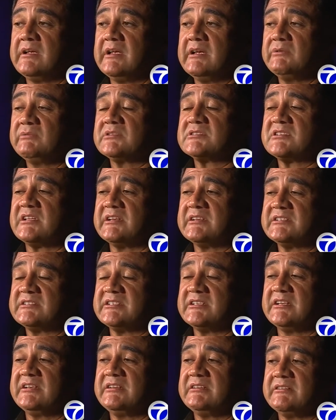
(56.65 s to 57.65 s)
It was like
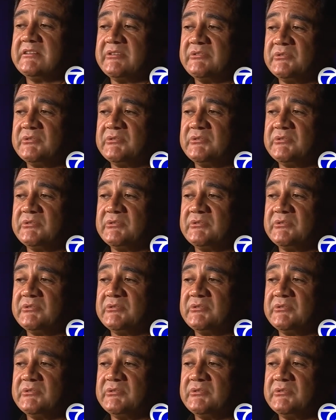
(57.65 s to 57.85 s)
sitting